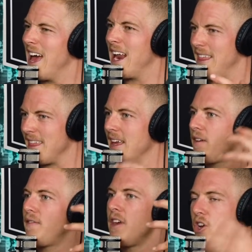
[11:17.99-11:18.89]
And I think
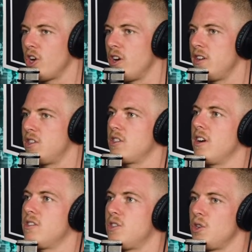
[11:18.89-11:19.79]
if he could
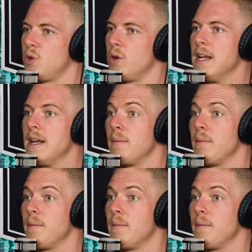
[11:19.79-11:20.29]
start to